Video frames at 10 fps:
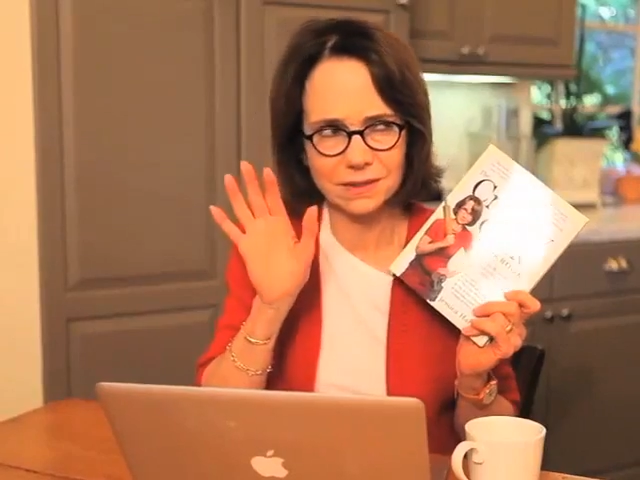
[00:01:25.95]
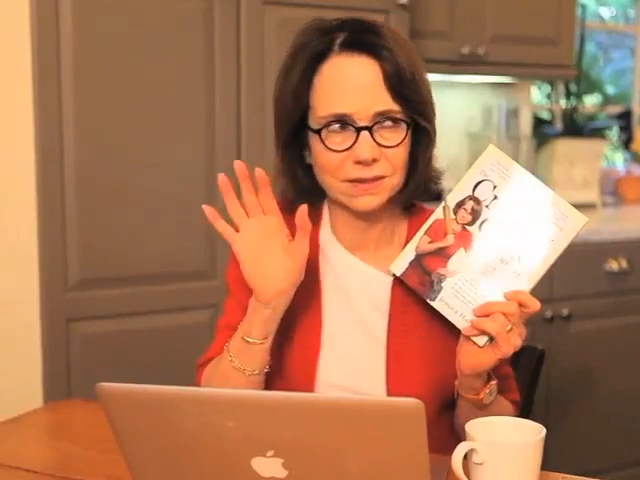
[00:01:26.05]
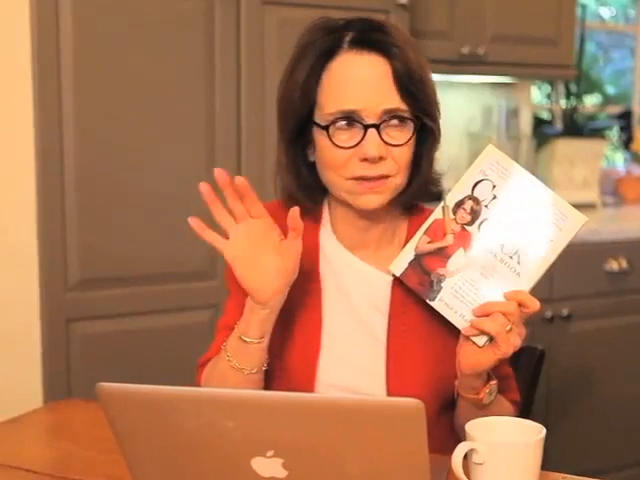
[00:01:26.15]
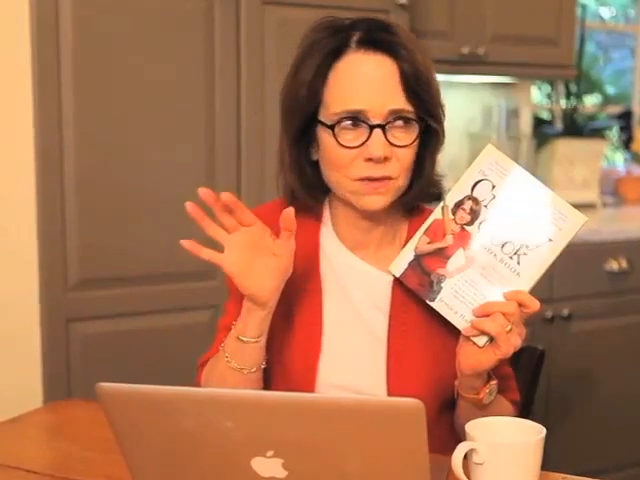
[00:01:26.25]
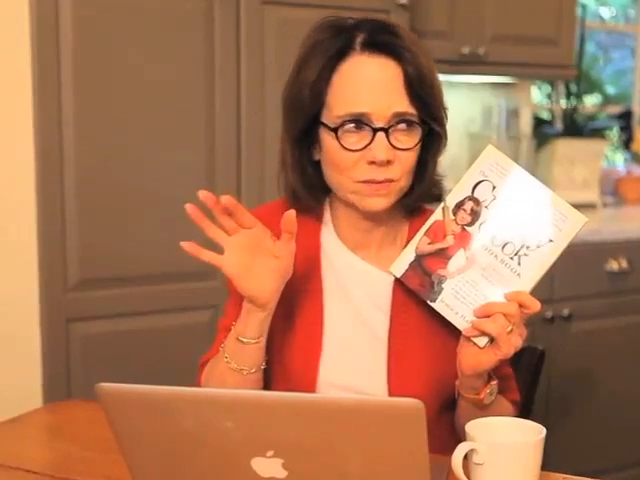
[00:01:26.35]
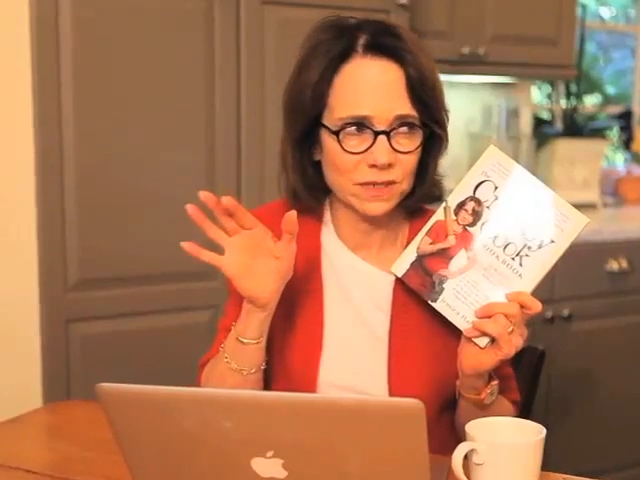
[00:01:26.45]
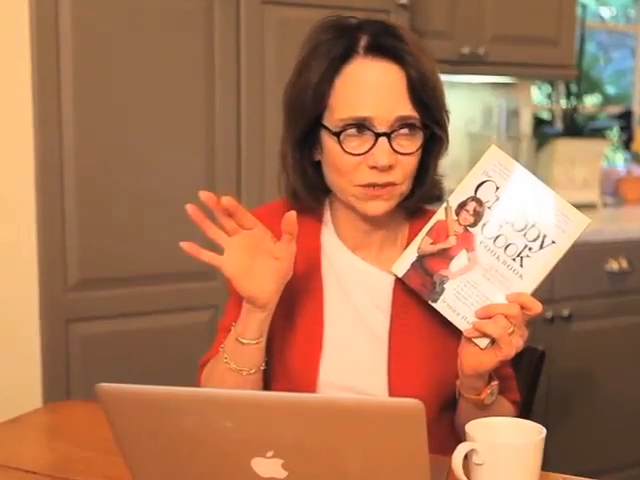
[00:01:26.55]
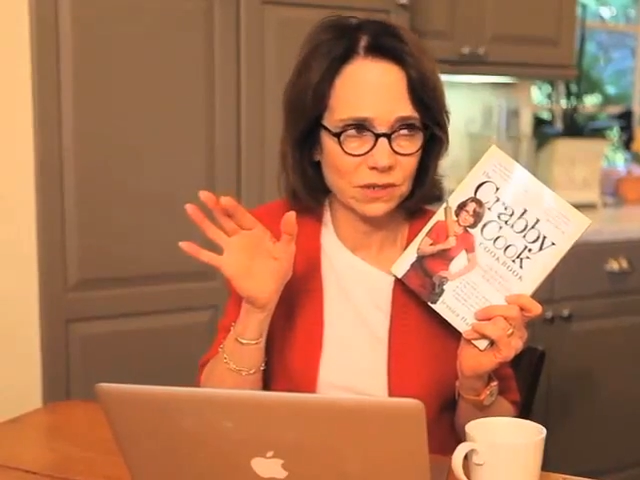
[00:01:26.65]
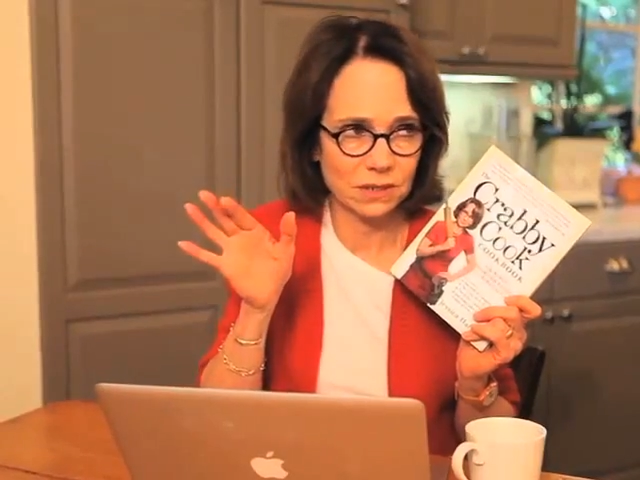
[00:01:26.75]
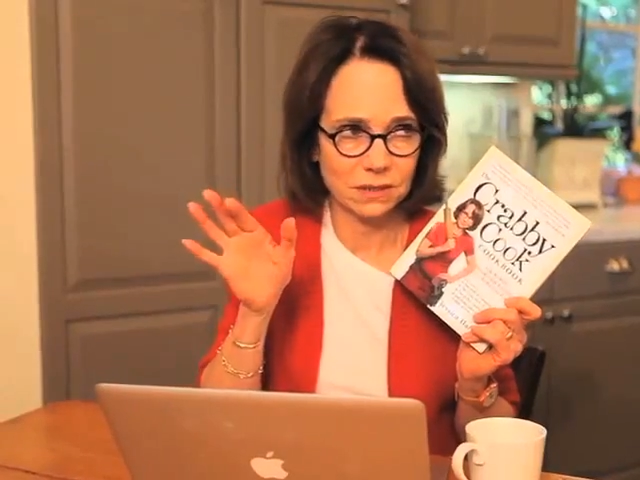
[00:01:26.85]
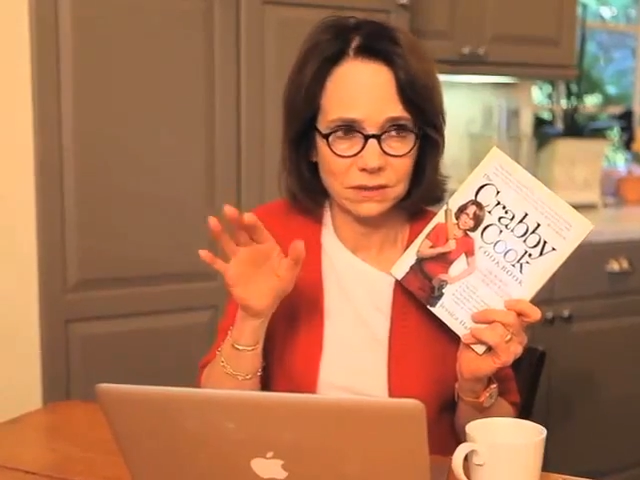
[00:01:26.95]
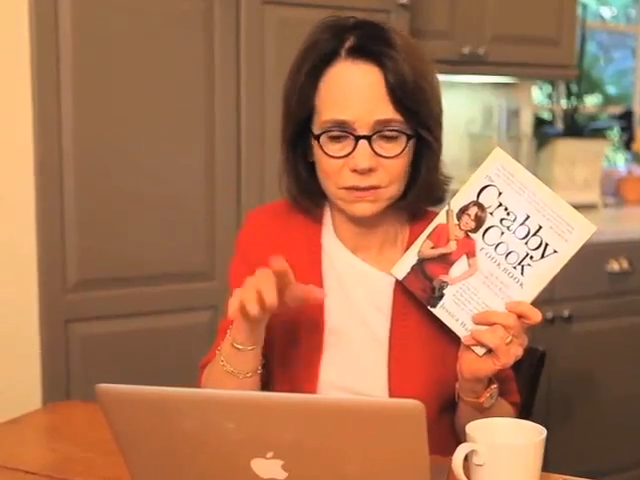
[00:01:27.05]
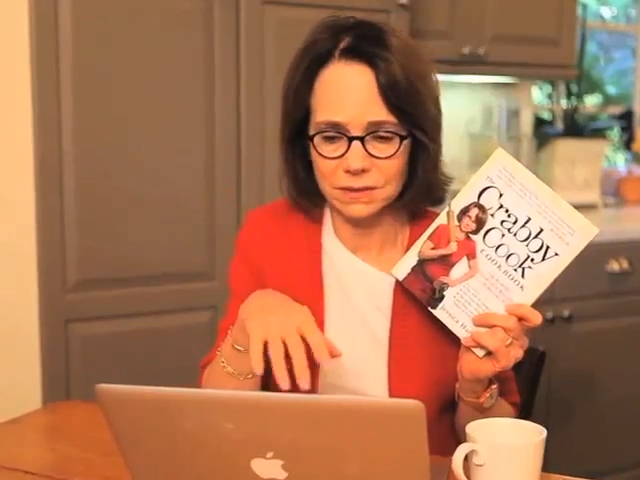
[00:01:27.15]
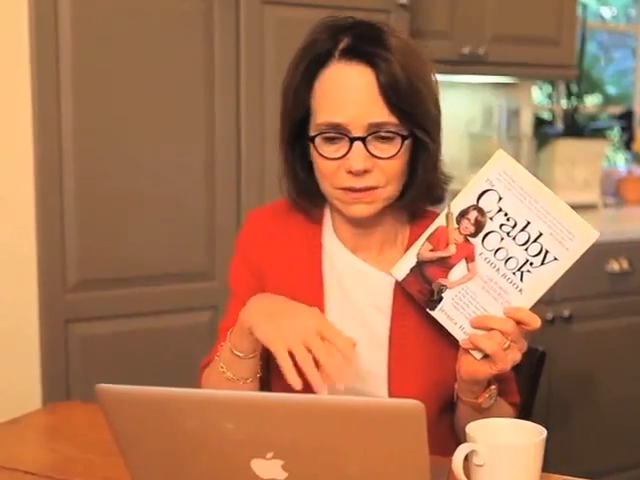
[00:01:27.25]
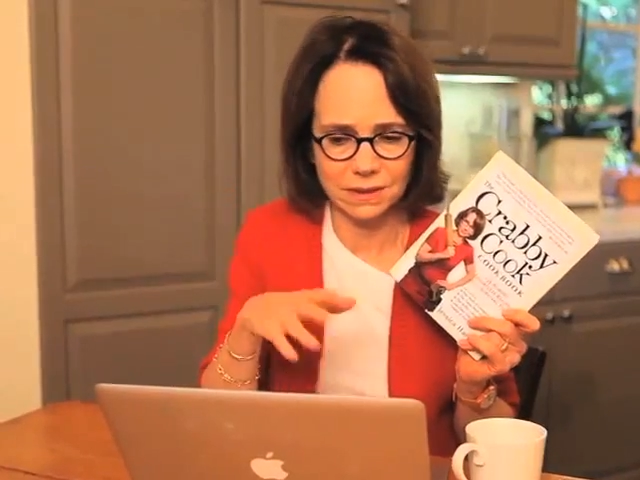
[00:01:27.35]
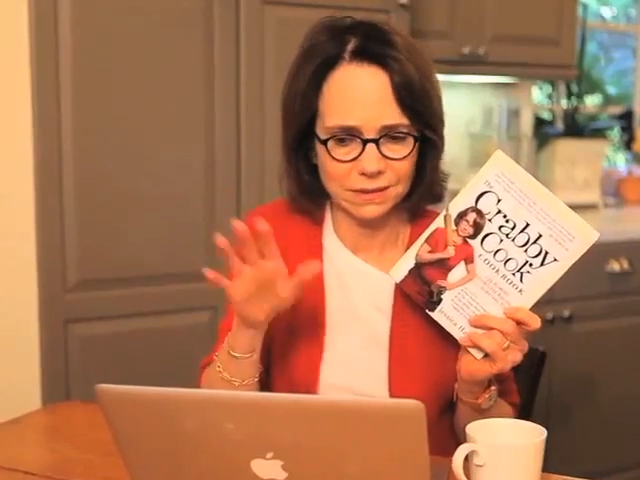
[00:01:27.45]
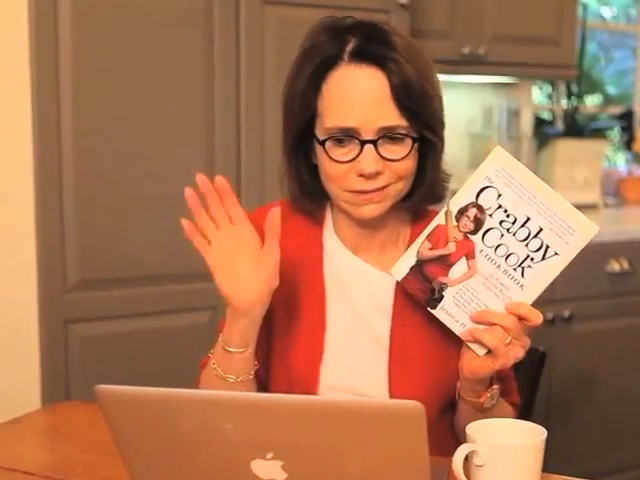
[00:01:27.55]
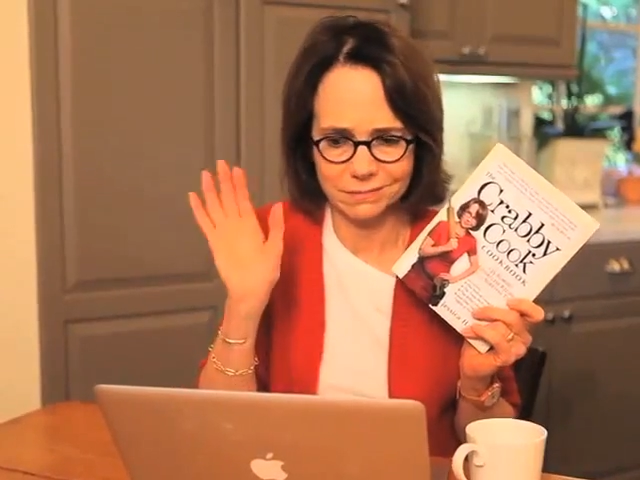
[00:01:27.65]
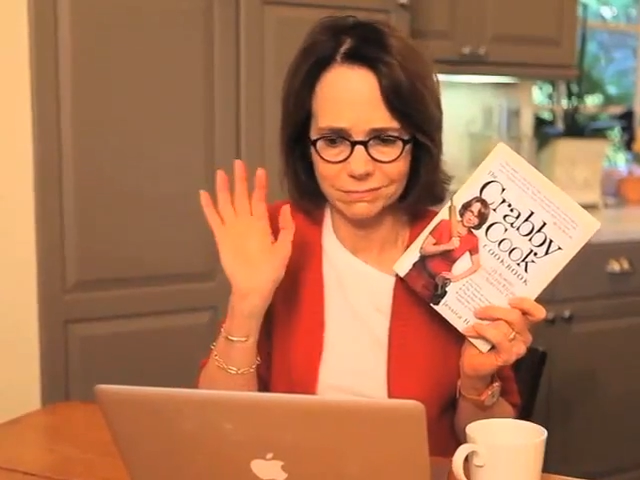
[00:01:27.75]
so much easier than that